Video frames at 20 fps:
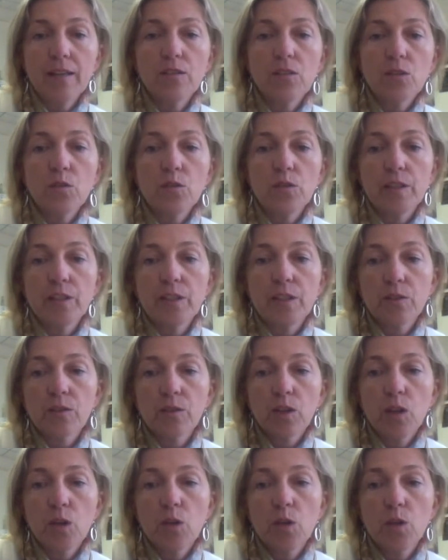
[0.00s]
nuclear
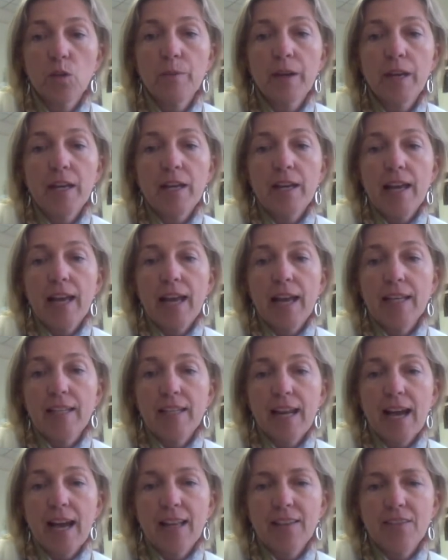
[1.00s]
lobe and
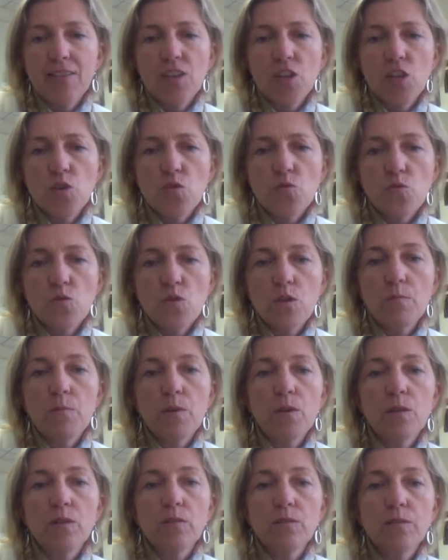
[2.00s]
not the
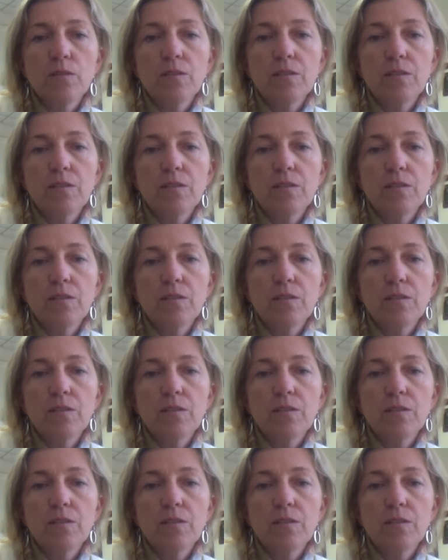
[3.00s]
normal